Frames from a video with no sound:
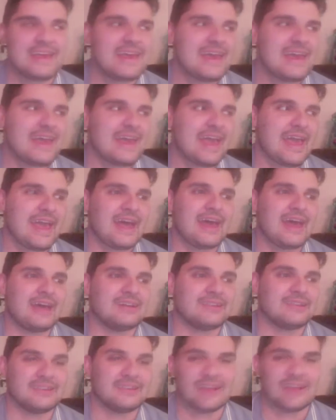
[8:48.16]

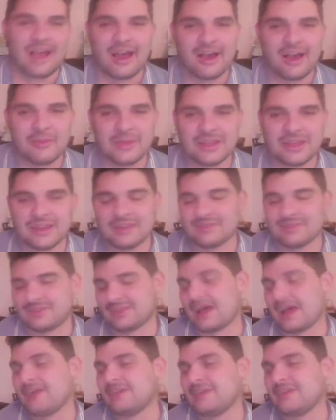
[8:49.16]
And it's
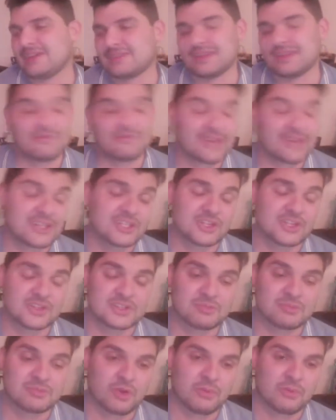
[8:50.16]
obviously a fictional
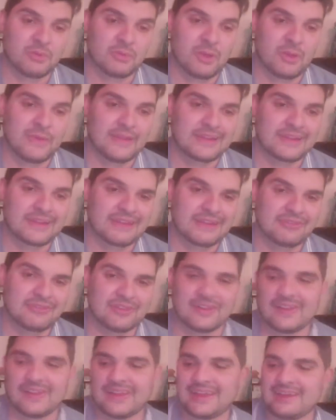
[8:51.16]
sport, but one that
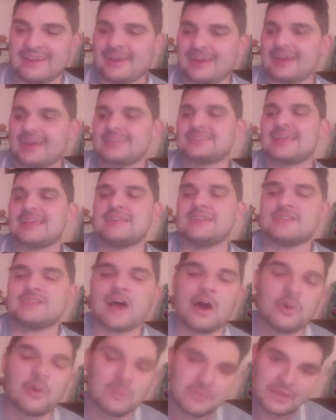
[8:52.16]
definitely stands
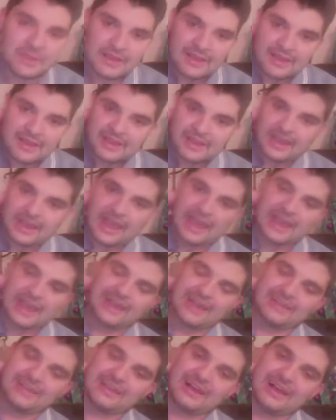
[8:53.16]
out.
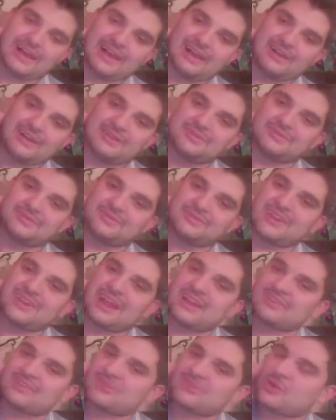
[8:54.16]
And you got
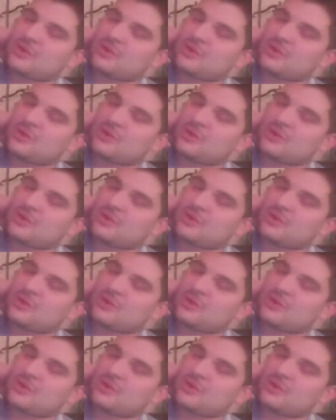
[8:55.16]
to throw it